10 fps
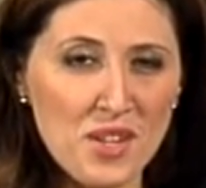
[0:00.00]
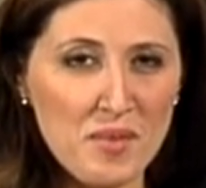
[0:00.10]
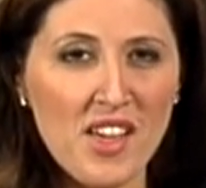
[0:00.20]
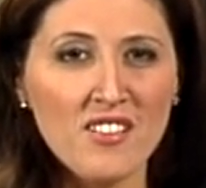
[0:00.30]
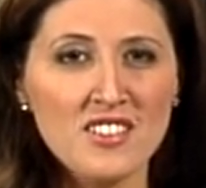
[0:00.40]

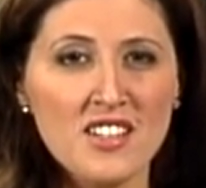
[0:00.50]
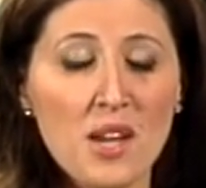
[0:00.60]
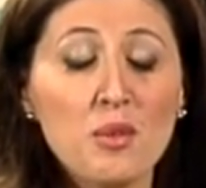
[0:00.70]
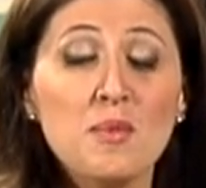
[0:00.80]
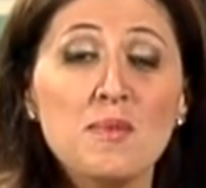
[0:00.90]
Family Health
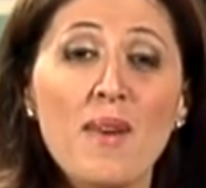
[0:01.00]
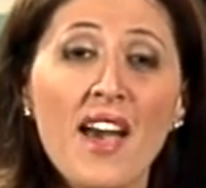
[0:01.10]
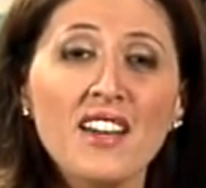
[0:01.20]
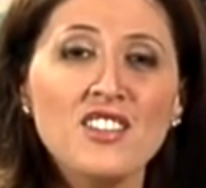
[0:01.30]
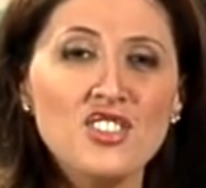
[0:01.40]
Today will be
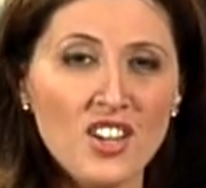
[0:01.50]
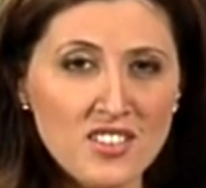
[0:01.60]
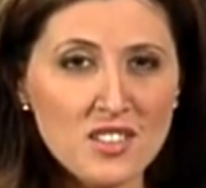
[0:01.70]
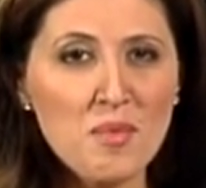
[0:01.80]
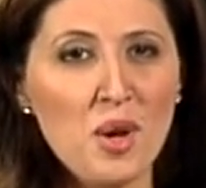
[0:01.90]
back in
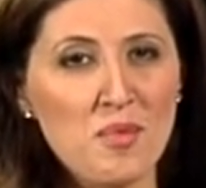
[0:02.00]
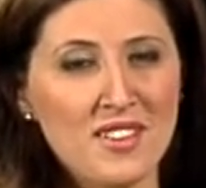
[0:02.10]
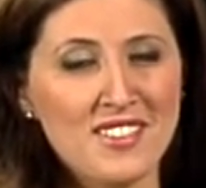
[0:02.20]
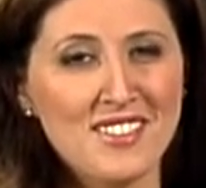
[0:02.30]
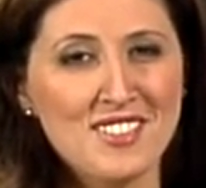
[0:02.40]
just a
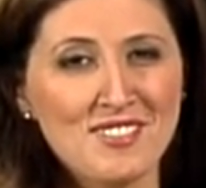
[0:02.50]
moment.